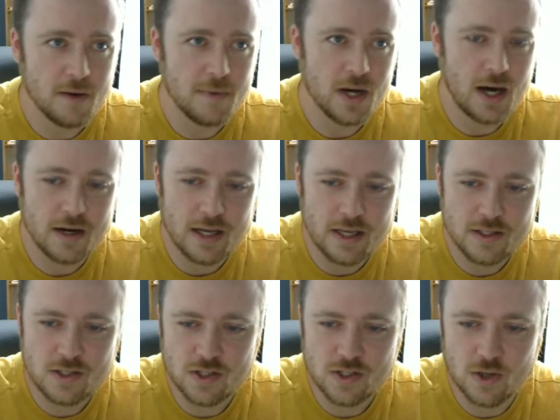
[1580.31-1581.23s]
but
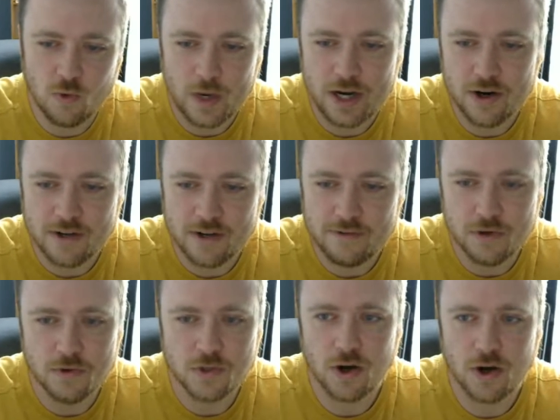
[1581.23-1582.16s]
it's just a weird
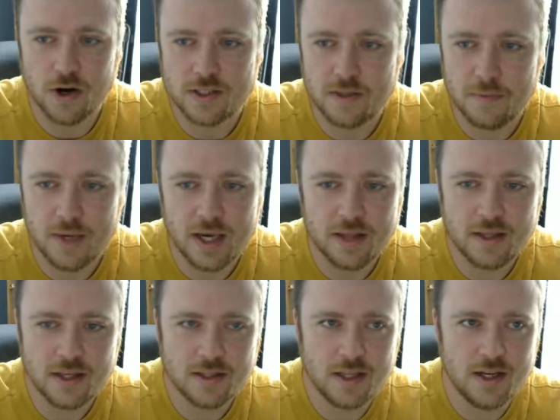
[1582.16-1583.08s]
infuse card to me. I think they